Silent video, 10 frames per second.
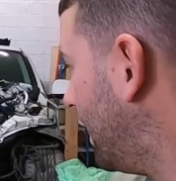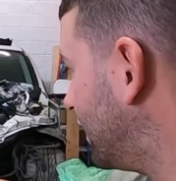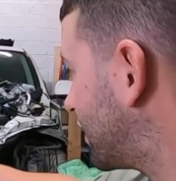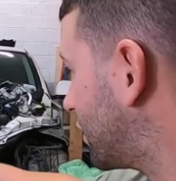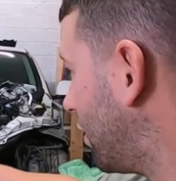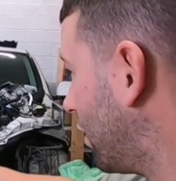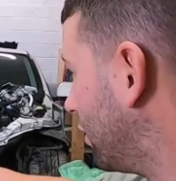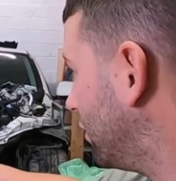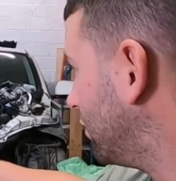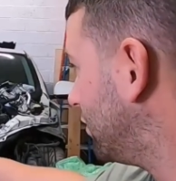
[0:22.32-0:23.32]
and
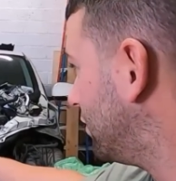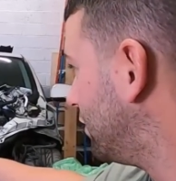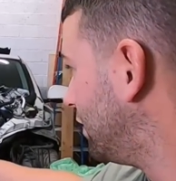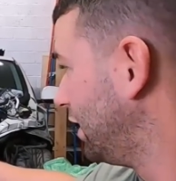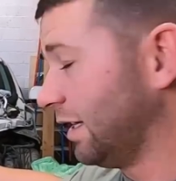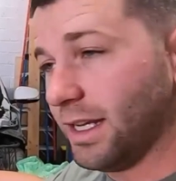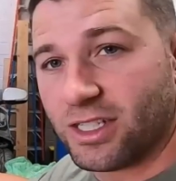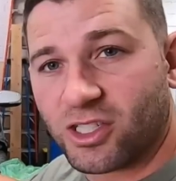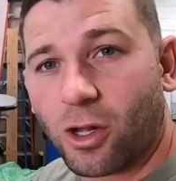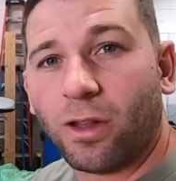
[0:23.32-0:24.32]
start
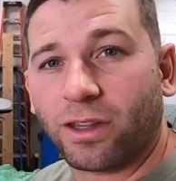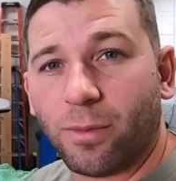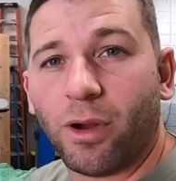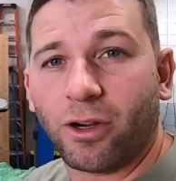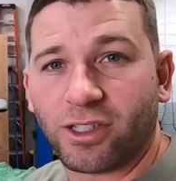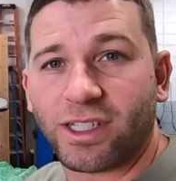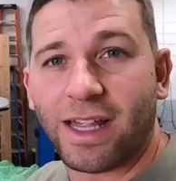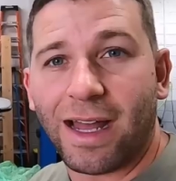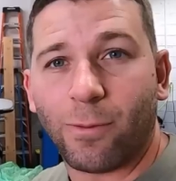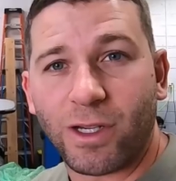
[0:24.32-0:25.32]
installing the parts
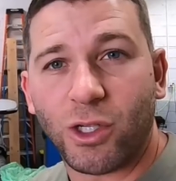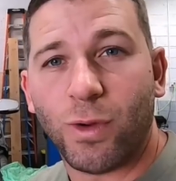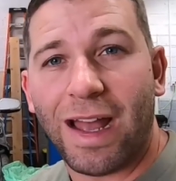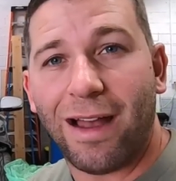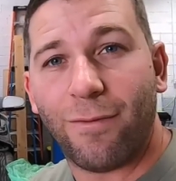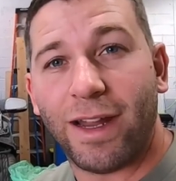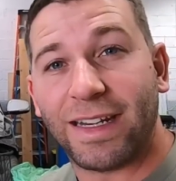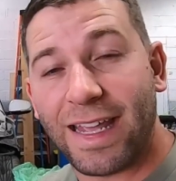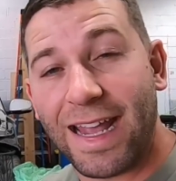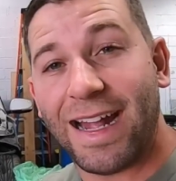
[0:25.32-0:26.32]
that we do have
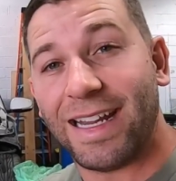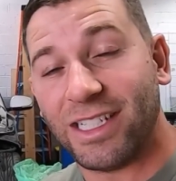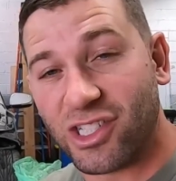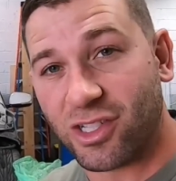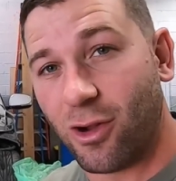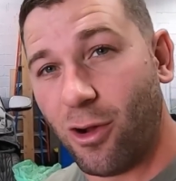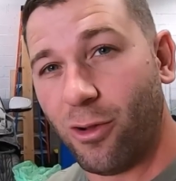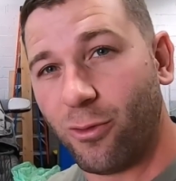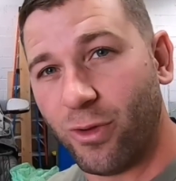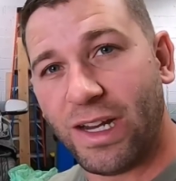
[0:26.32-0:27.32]
and can
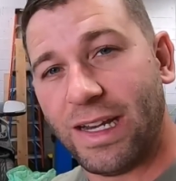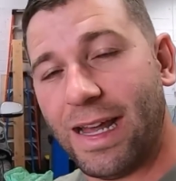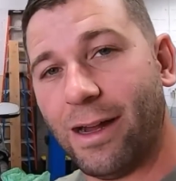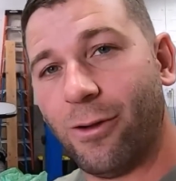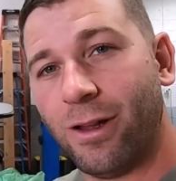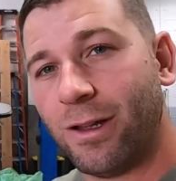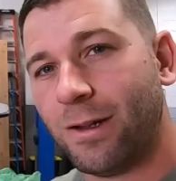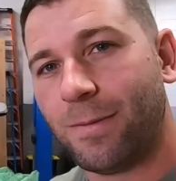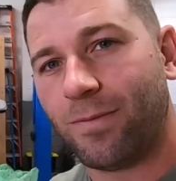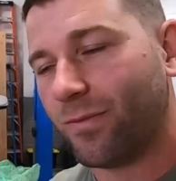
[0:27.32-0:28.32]
install right now.
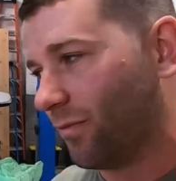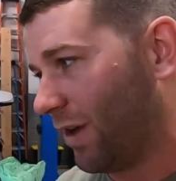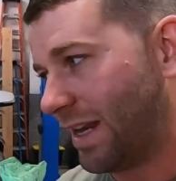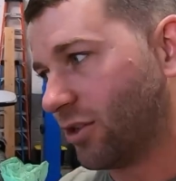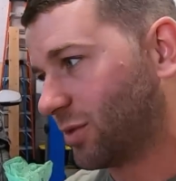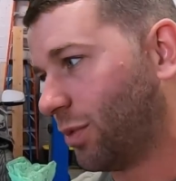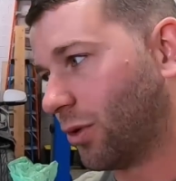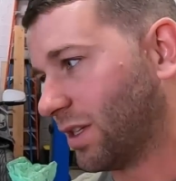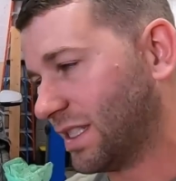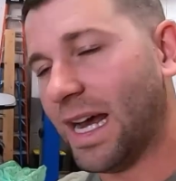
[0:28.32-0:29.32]
Radiator
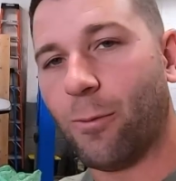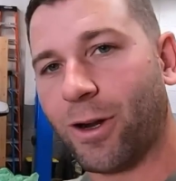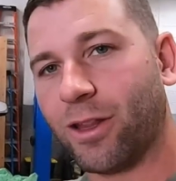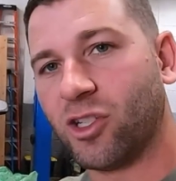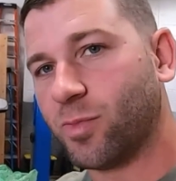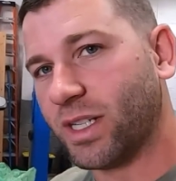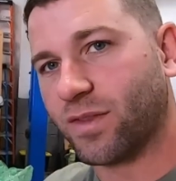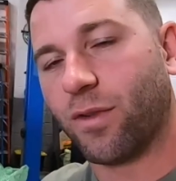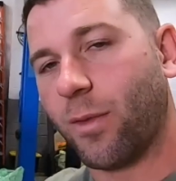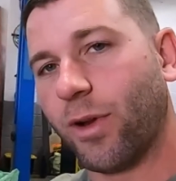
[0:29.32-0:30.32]
support is not one of those
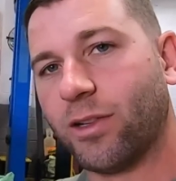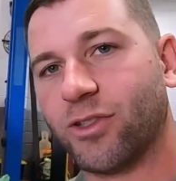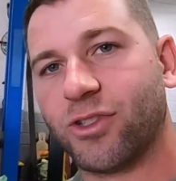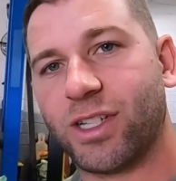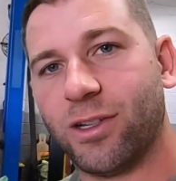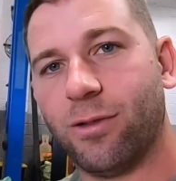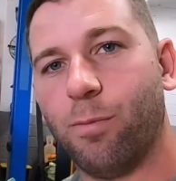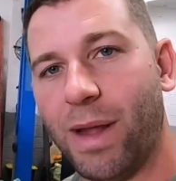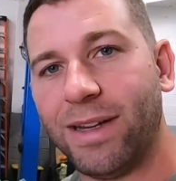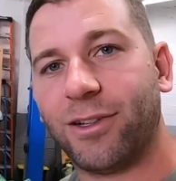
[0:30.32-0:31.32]
because frame rails are still
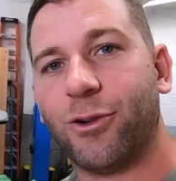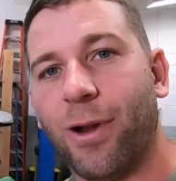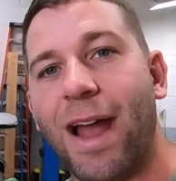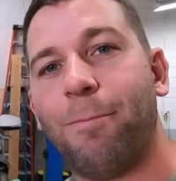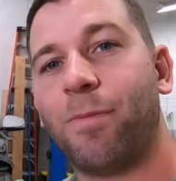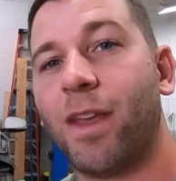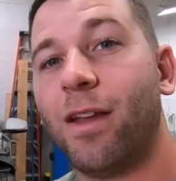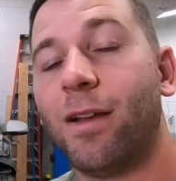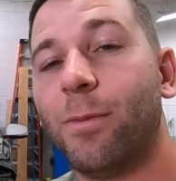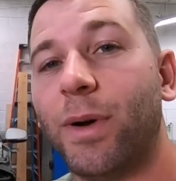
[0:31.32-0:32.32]
bent to crap,
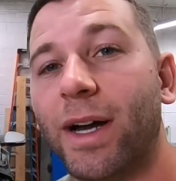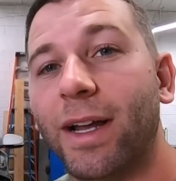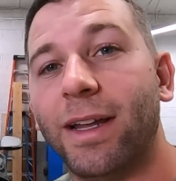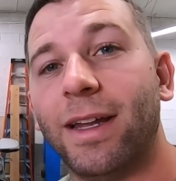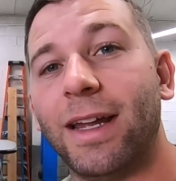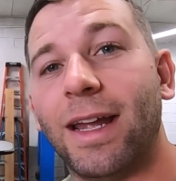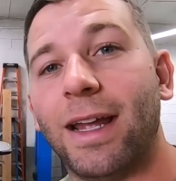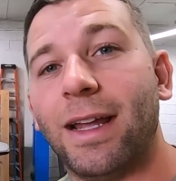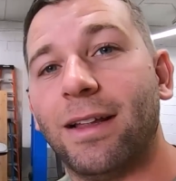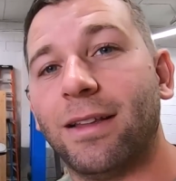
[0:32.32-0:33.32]
but
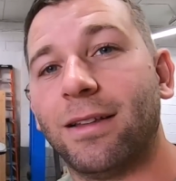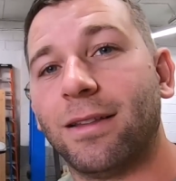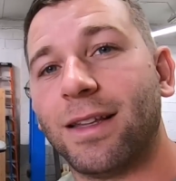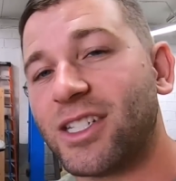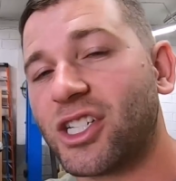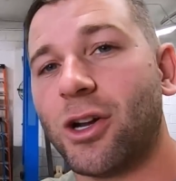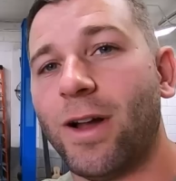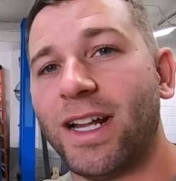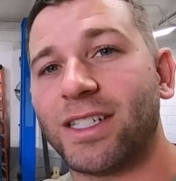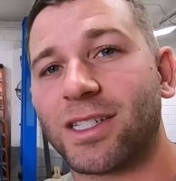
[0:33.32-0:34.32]
let's just go
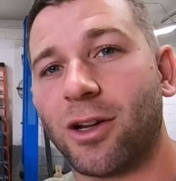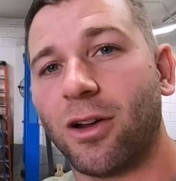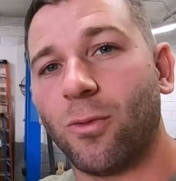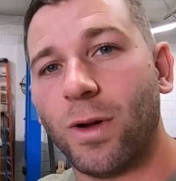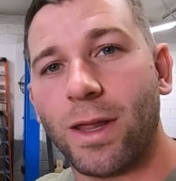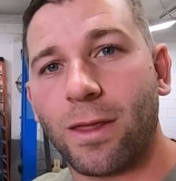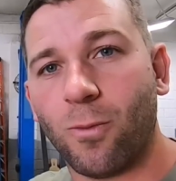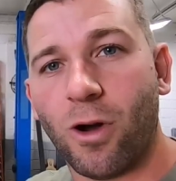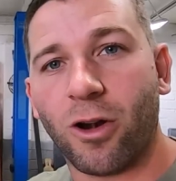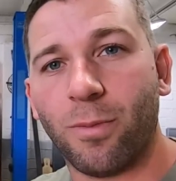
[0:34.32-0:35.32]
ahead and start with
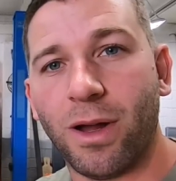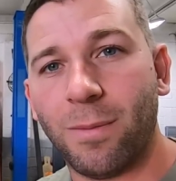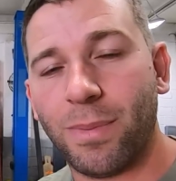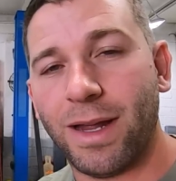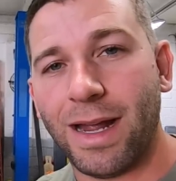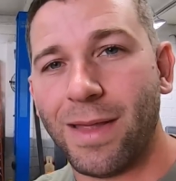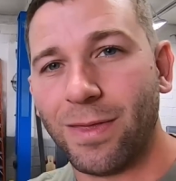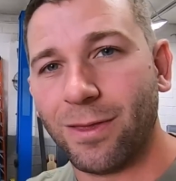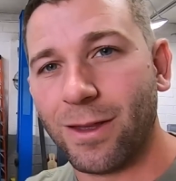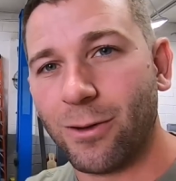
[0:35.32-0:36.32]
the water pump
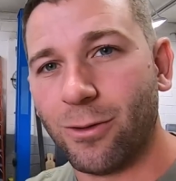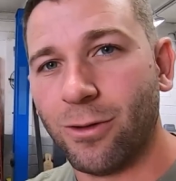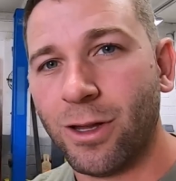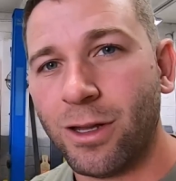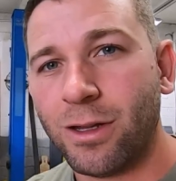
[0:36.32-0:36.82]
and little